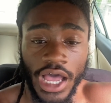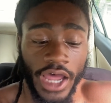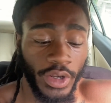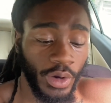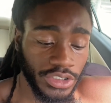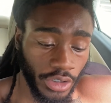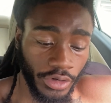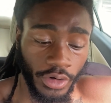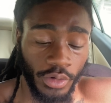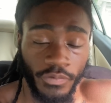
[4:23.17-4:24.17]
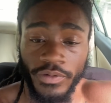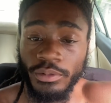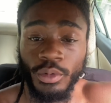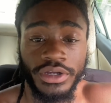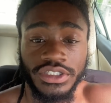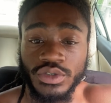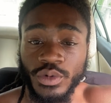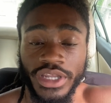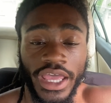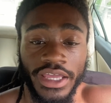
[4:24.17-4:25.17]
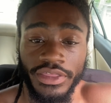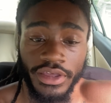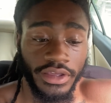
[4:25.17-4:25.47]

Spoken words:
I know I started on February 28th.